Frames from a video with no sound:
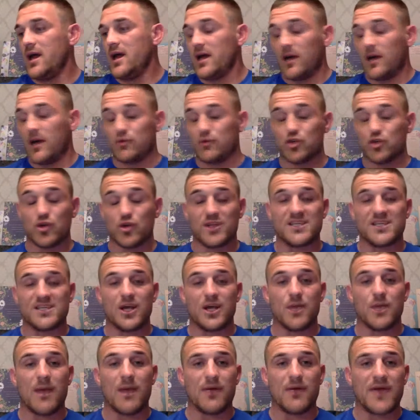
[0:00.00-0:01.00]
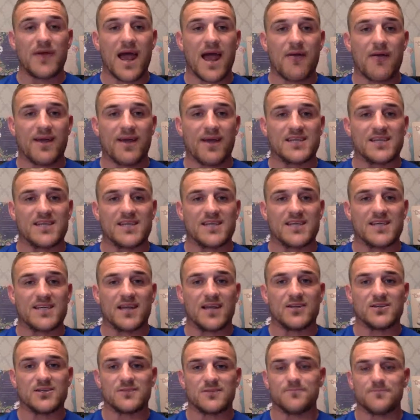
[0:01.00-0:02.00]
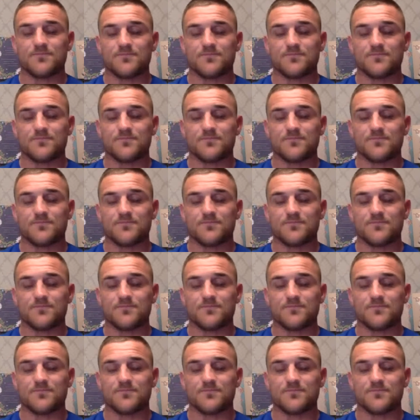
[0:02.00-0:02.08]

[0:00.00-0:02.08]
I'm just going to tell you about Direct Sellers.